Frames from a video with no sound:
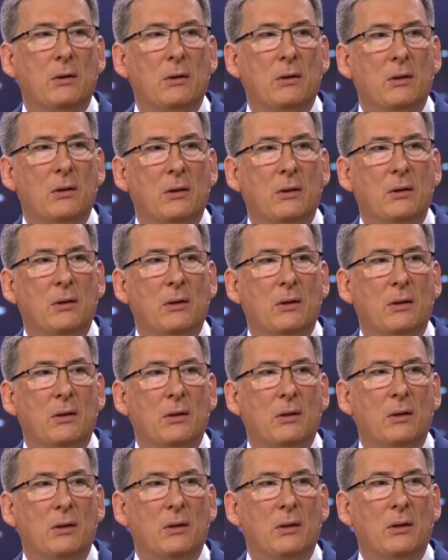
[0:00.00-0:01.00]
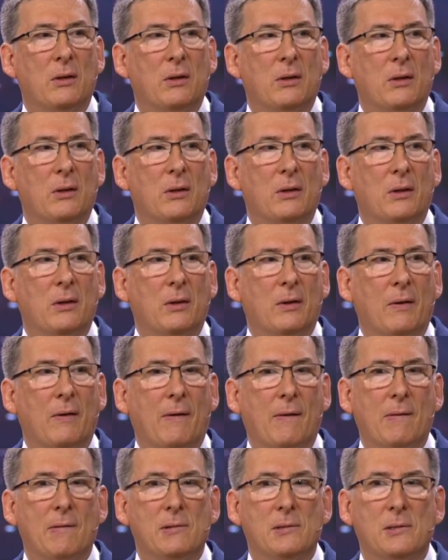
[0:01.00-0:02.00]

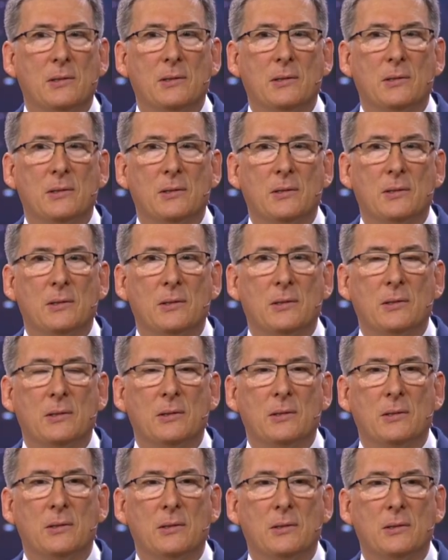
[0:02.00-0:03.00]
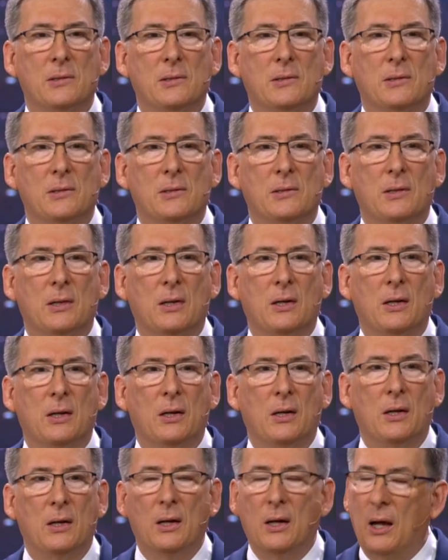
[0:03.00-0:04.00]

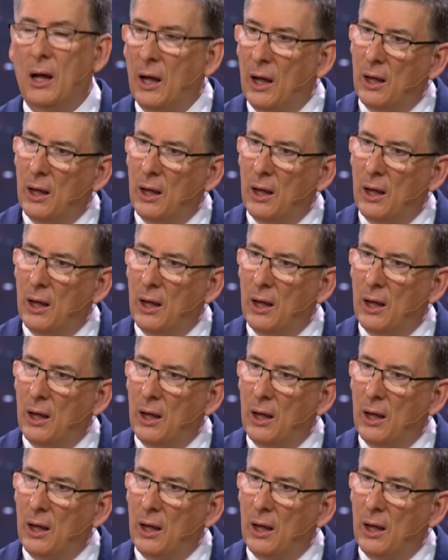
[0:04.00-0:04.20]
No one is speaking in this clip.